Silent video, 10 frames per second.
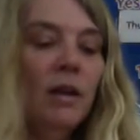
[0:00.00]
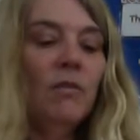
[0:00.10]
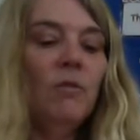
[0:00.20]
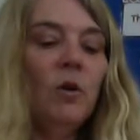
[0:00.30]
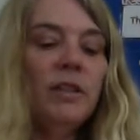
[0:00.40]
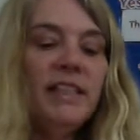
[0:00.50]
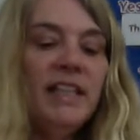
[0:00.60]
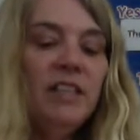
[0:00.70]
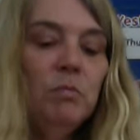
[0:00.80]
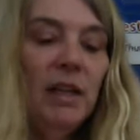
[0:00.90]

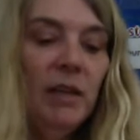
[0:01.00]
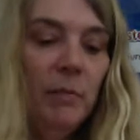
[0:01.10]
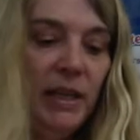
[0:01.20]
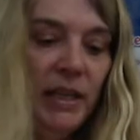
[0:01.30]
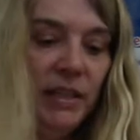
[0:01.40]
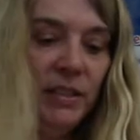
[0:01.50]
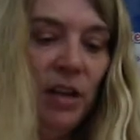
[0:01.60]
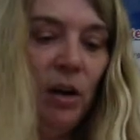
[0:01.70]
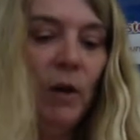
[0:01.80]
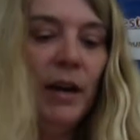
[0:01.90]
14 millipedes
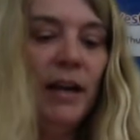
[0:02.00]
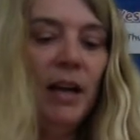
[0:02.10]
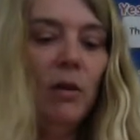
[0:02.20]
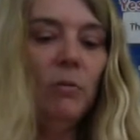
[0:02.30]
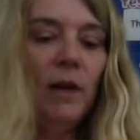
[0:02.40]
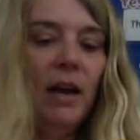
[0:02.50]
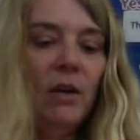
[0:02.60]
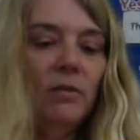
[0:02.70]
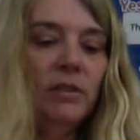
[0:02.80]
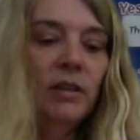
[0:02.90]
are running
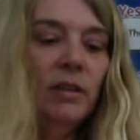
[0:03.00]
around.